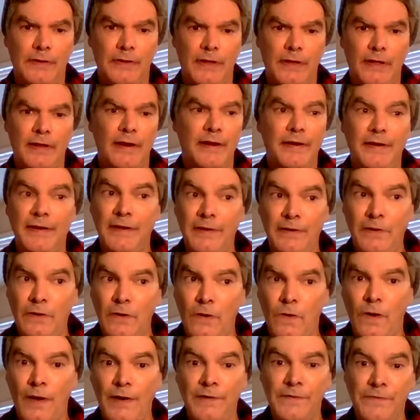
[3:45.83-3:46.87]
And I didn't
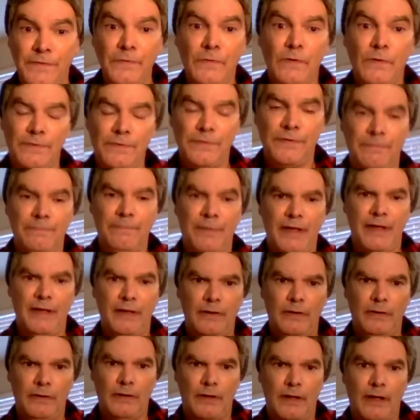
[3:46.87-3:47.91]
know. I just knew I was in
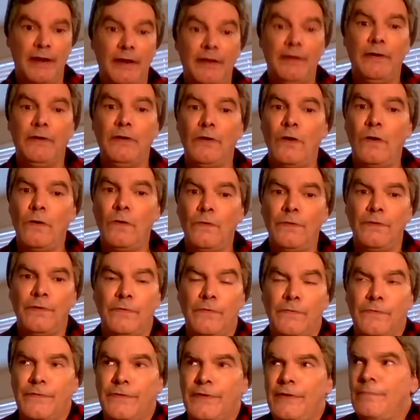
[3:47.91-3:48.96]
pain. I didn't know
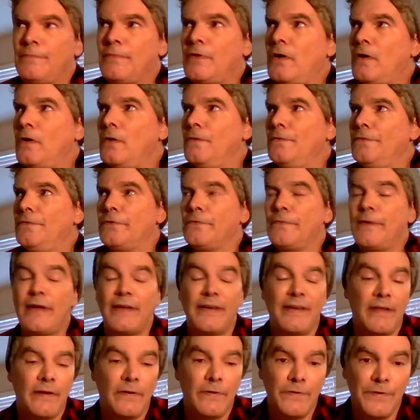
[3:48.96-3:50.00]
there was something called
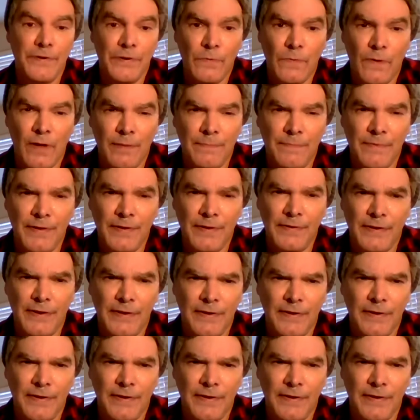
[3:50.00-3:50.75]
direct energy weapons.